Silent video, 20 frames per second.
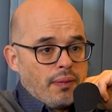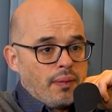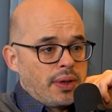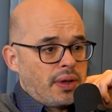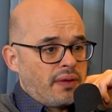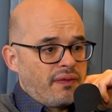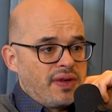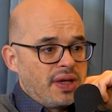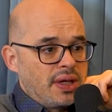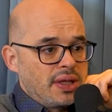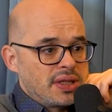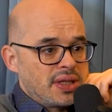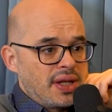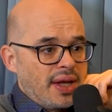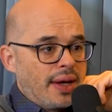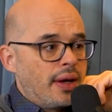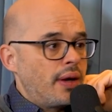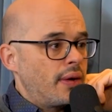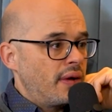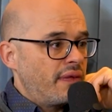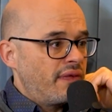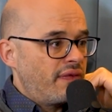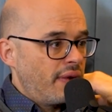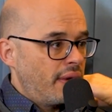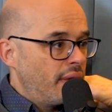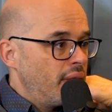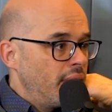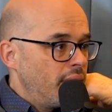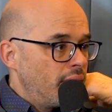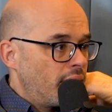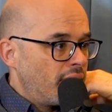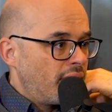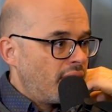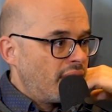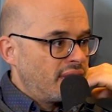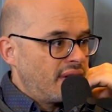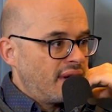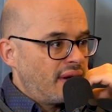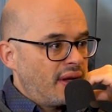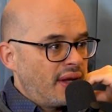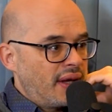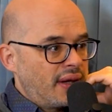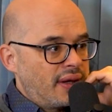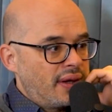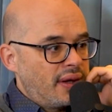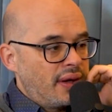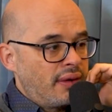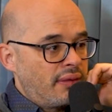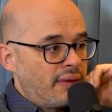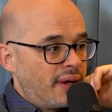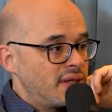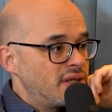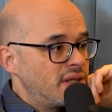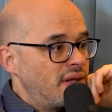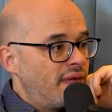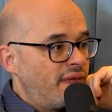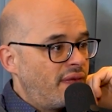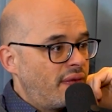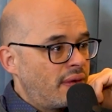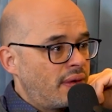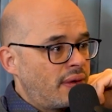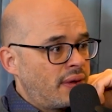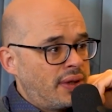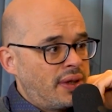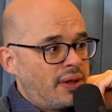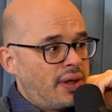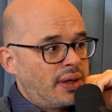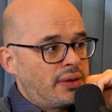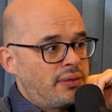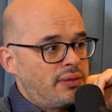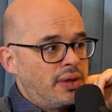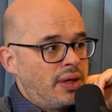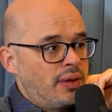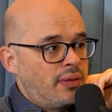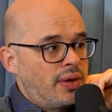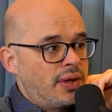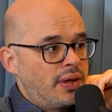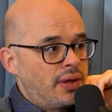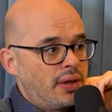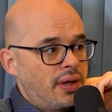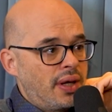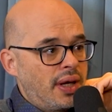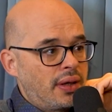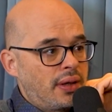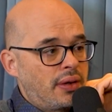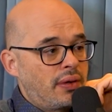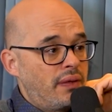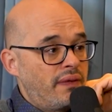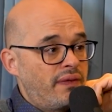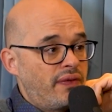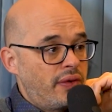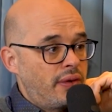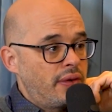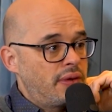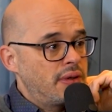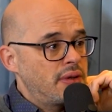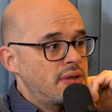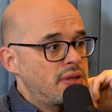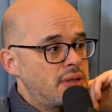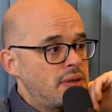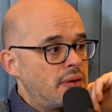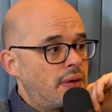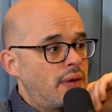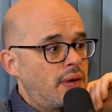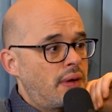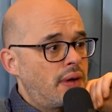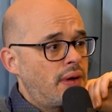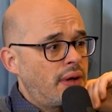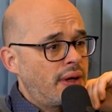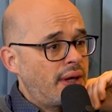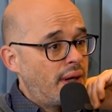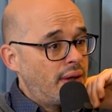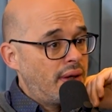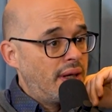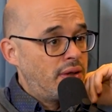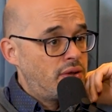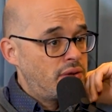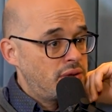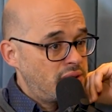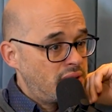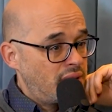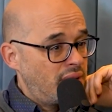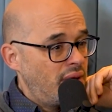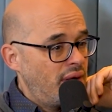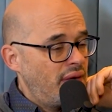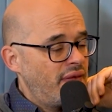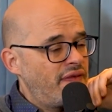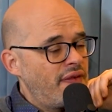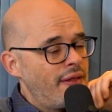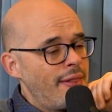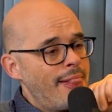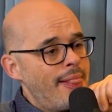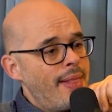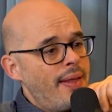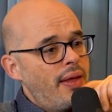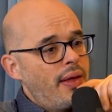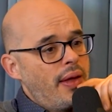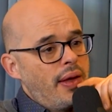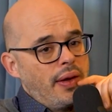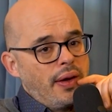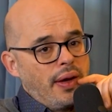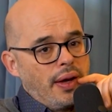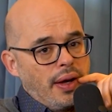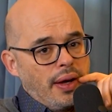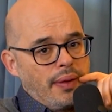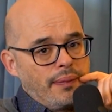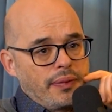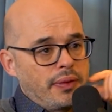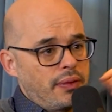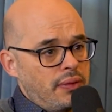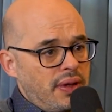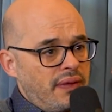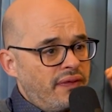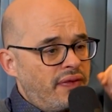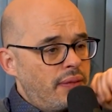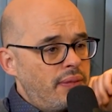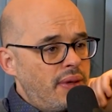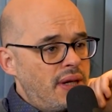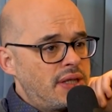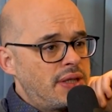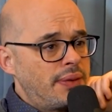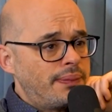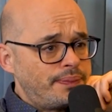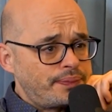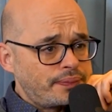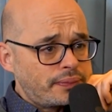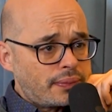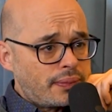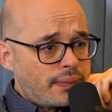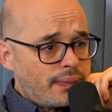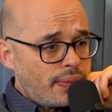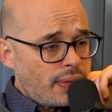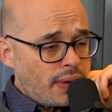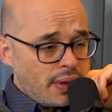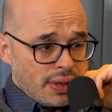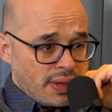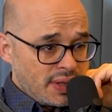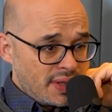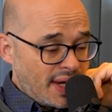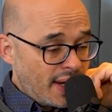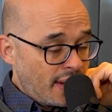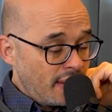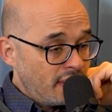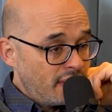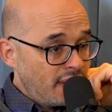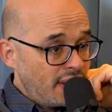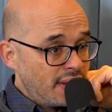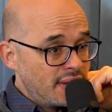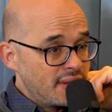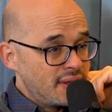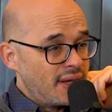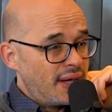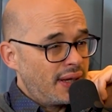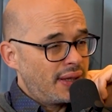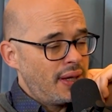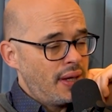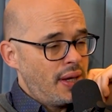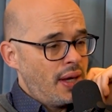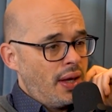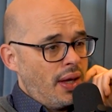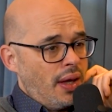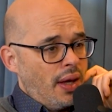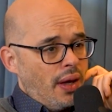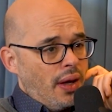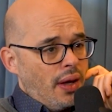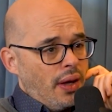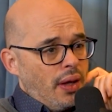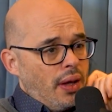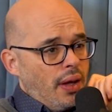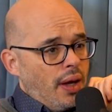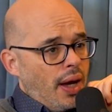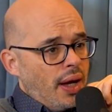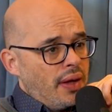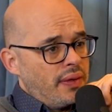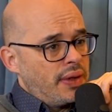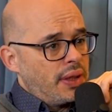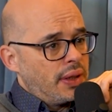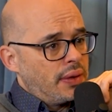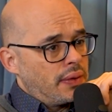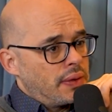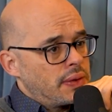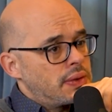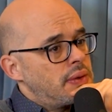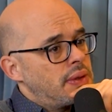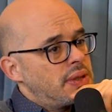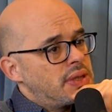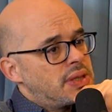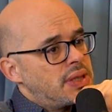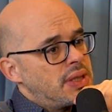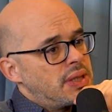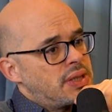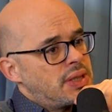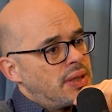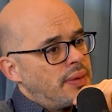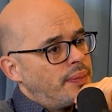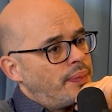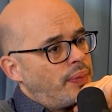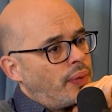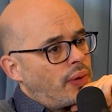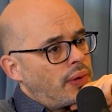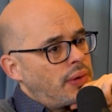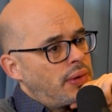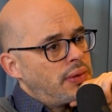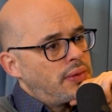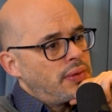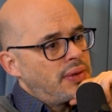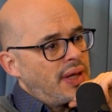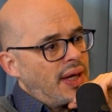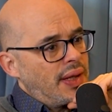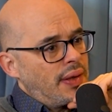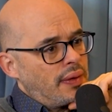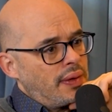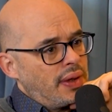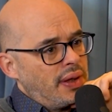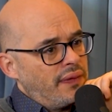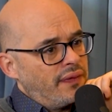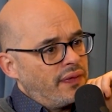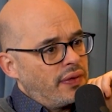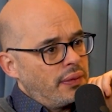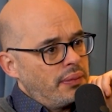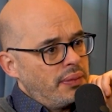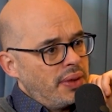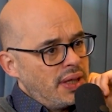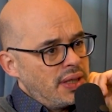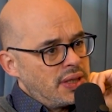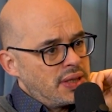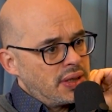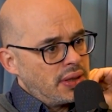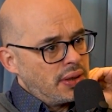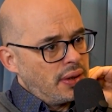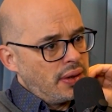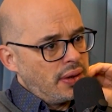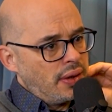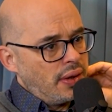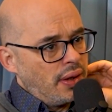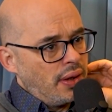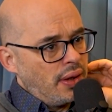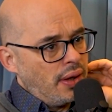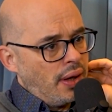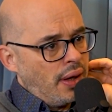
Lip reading: what are vegans like? Are they friendly, or are they like aggressive, or are they like, do they want to like convert us, or can they just give good information? And the second thing is like, I think also it's important to get our information